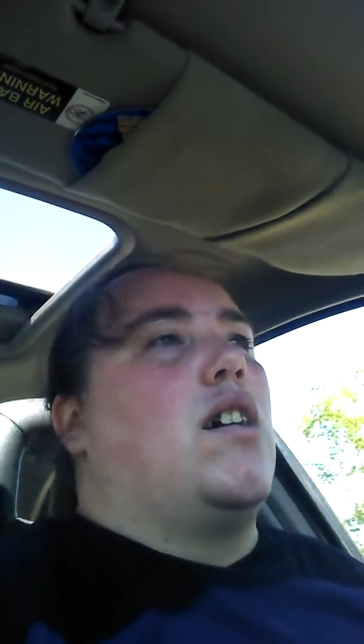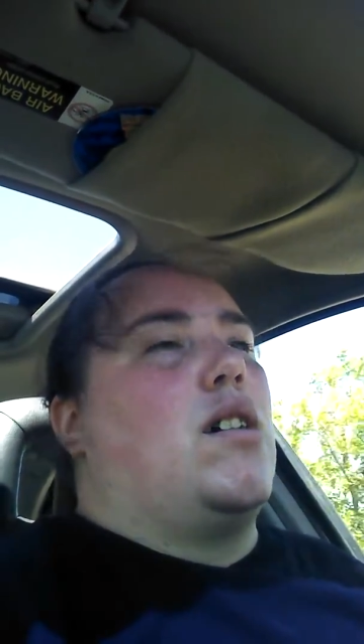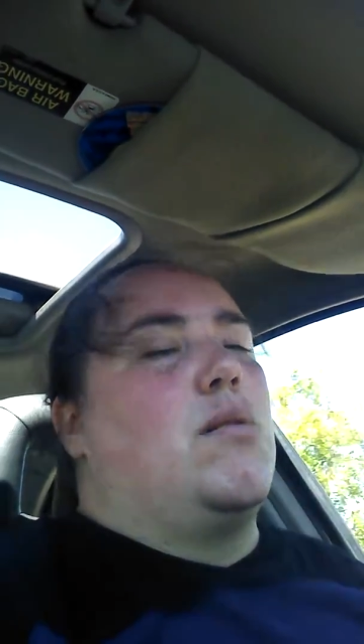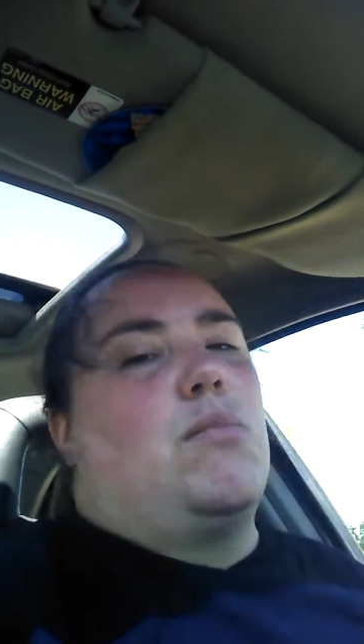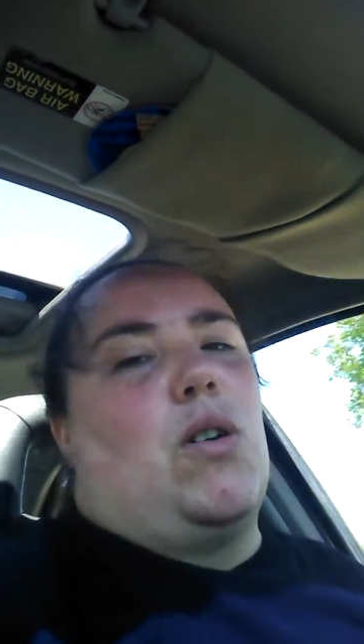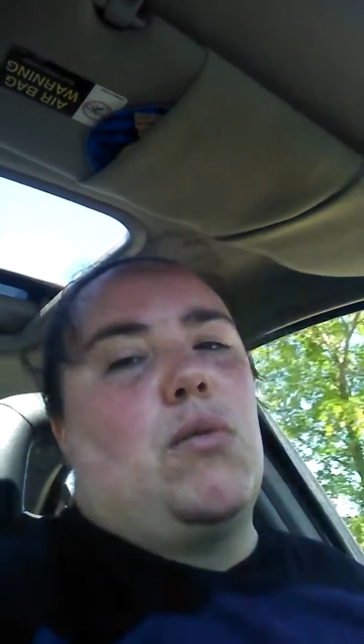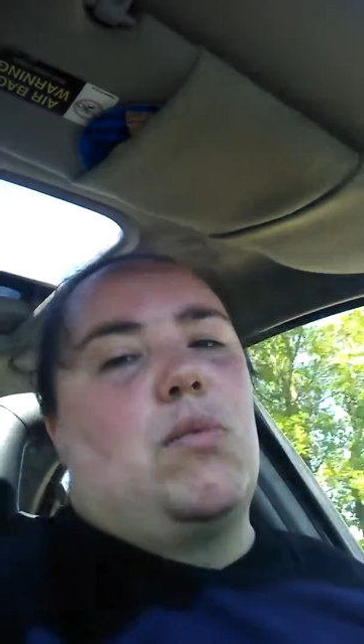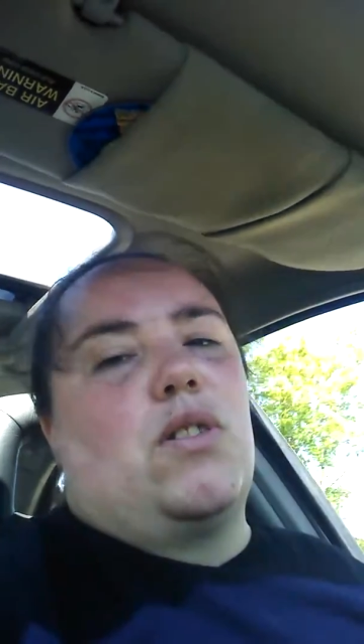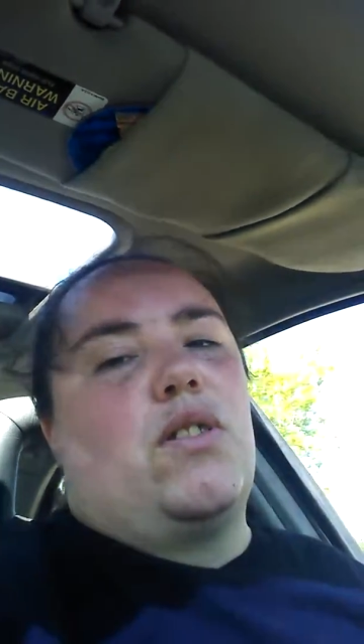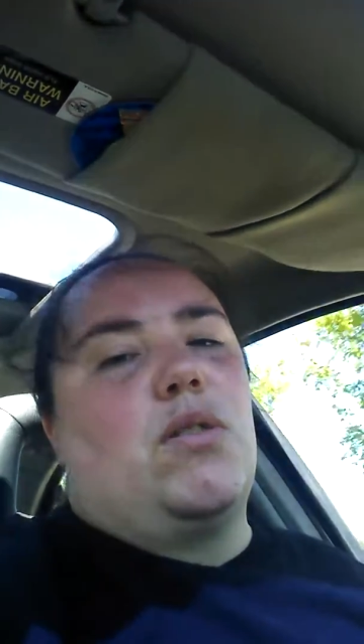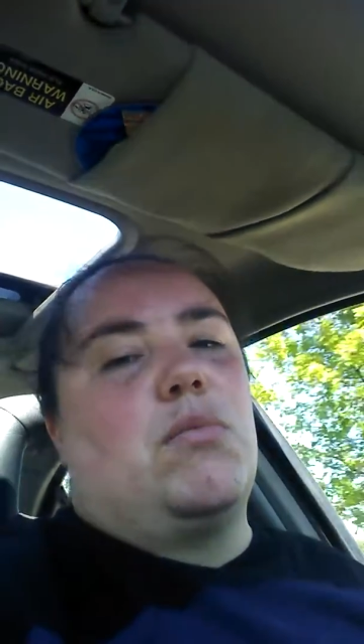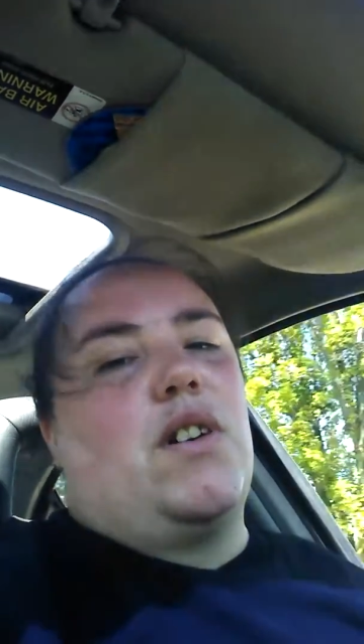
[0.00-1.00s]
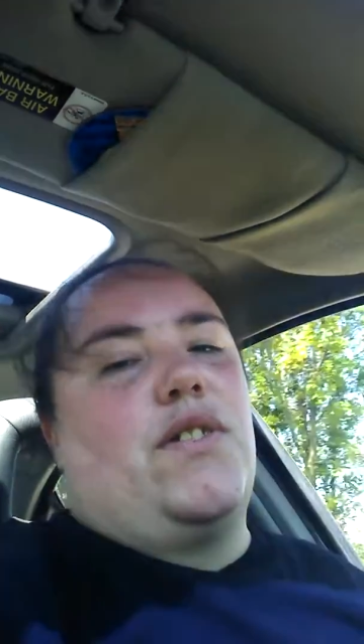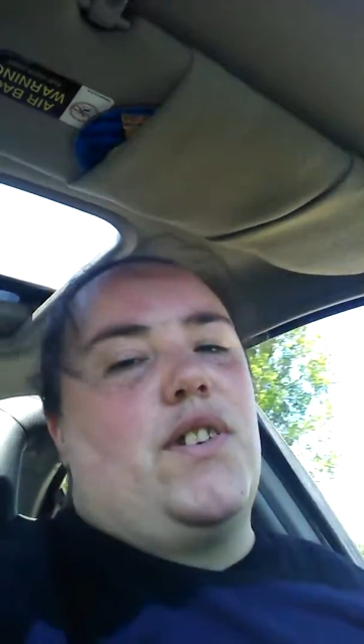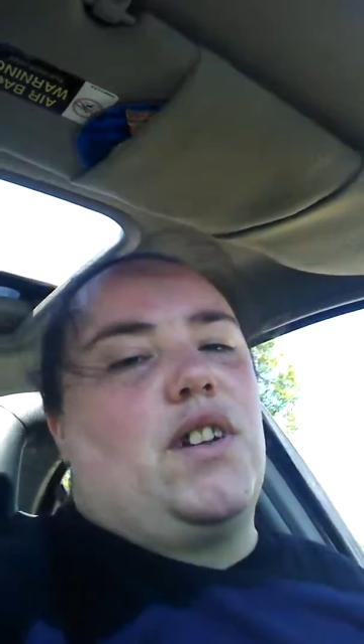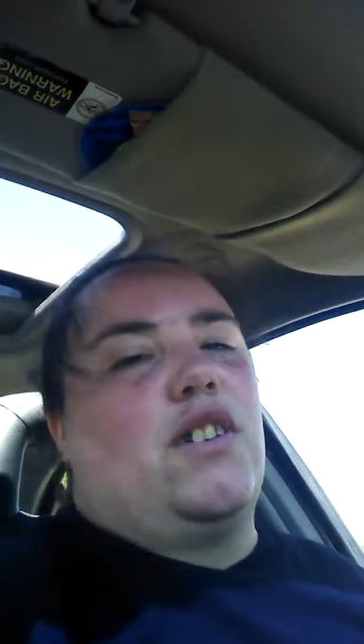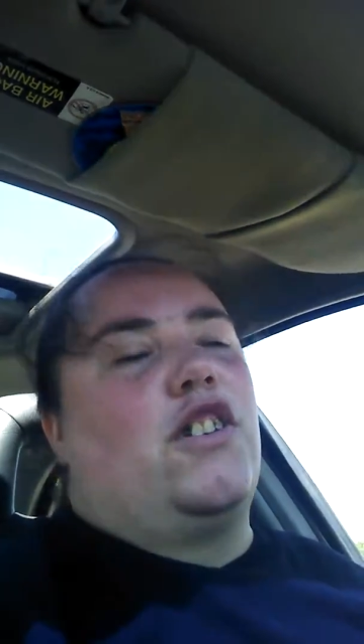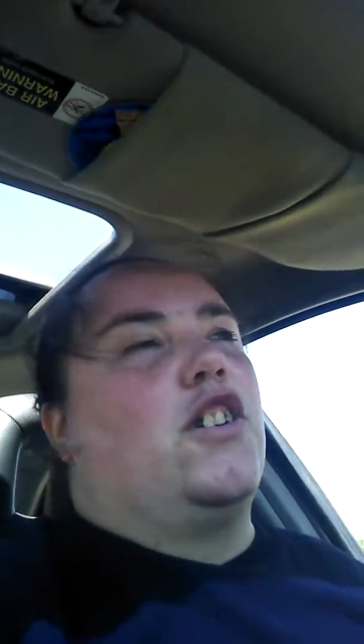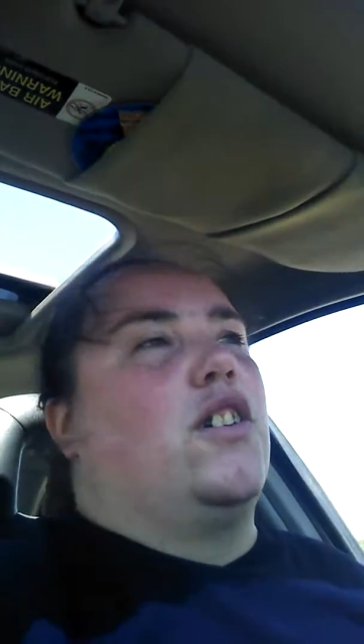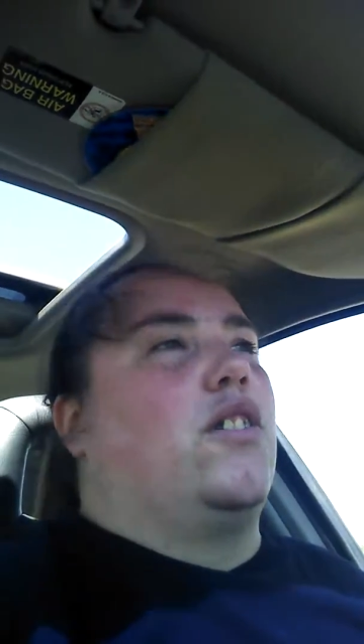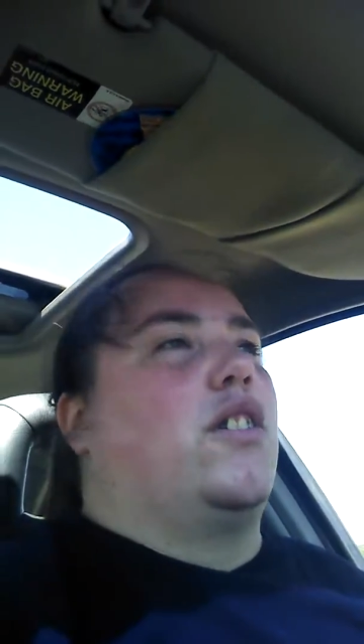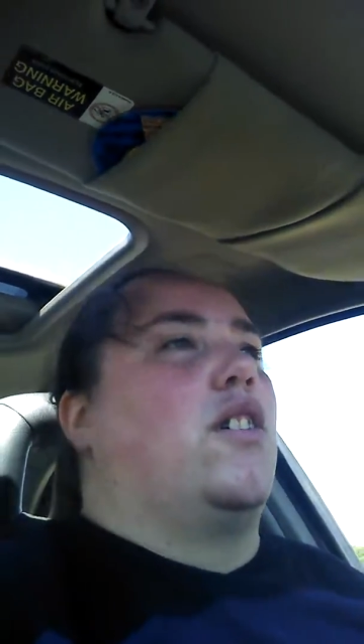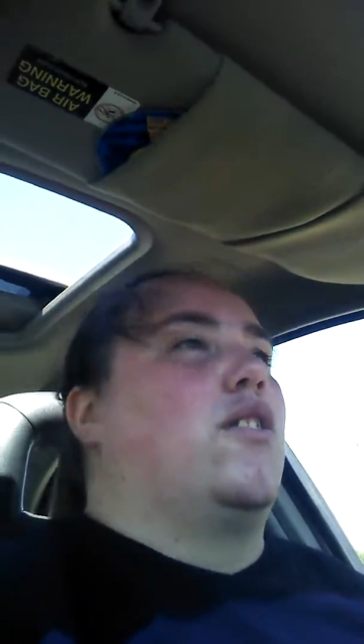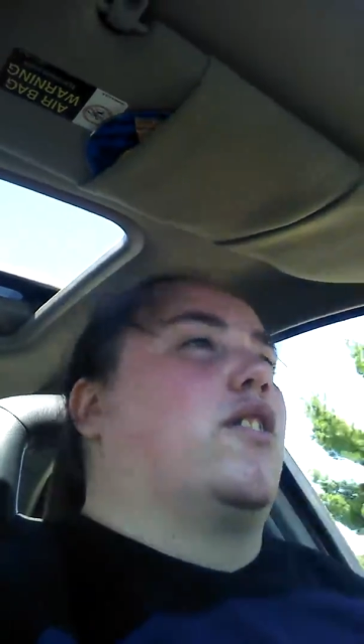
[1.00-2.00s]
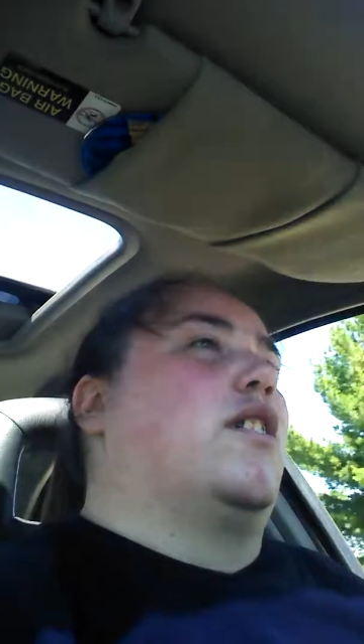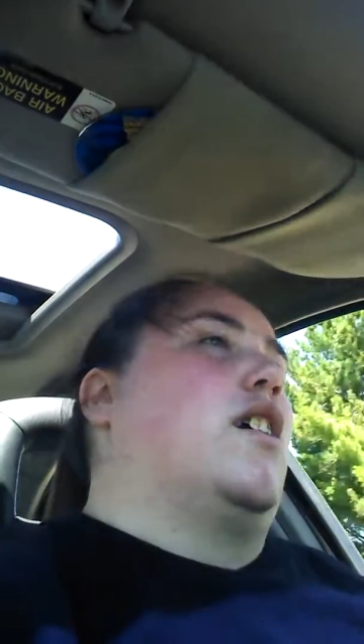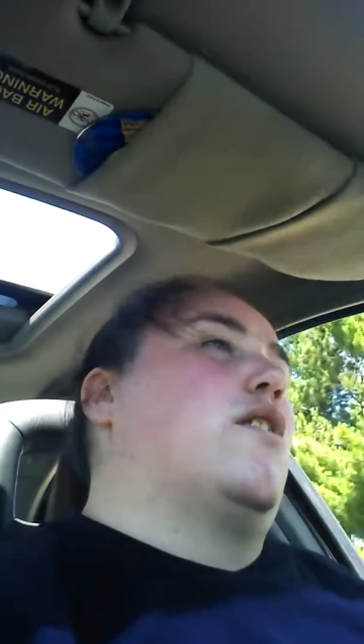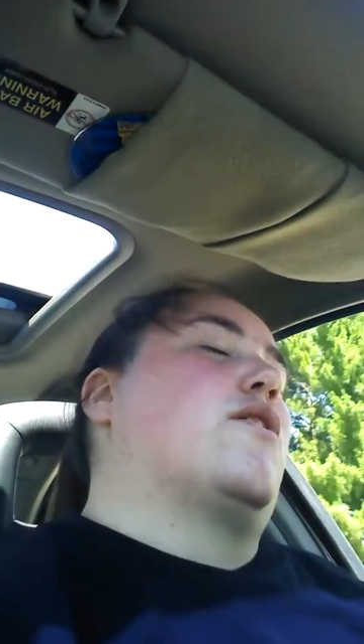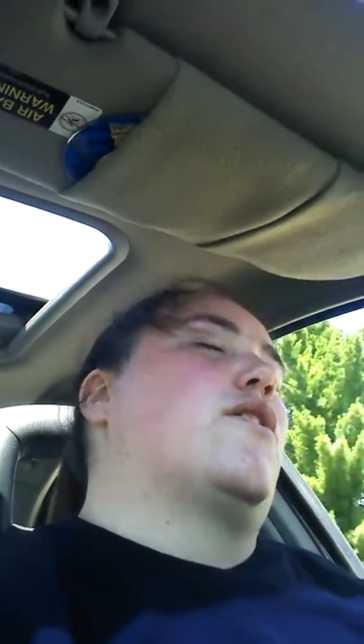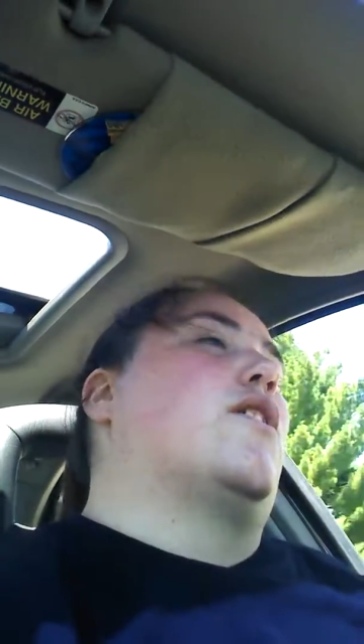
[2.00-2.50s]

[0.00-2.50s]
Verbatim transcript: I'm um, almost to my friend's Jill's house now,